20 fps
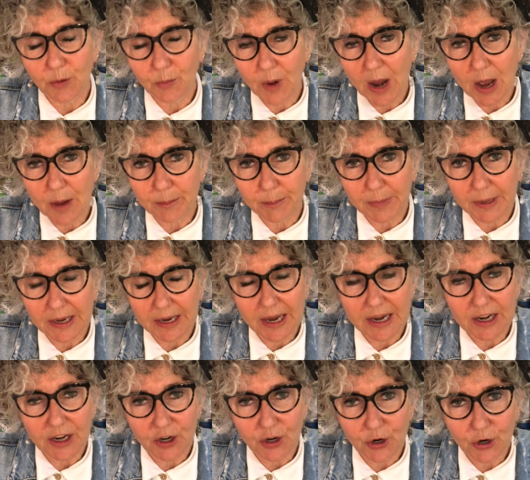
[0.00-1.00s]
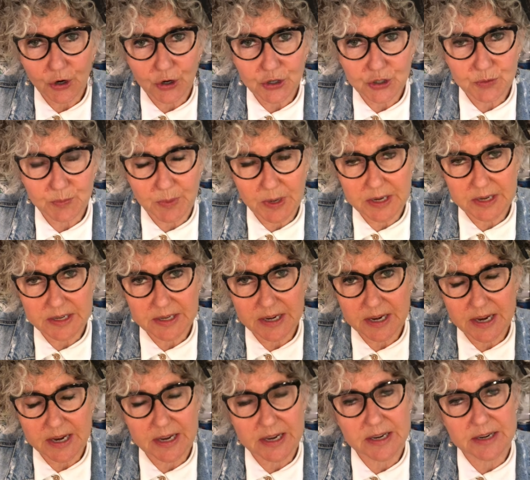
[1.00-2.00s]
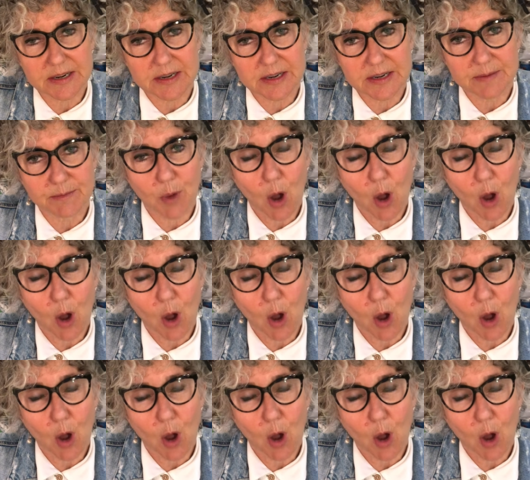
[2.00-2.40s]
around me and encouragement and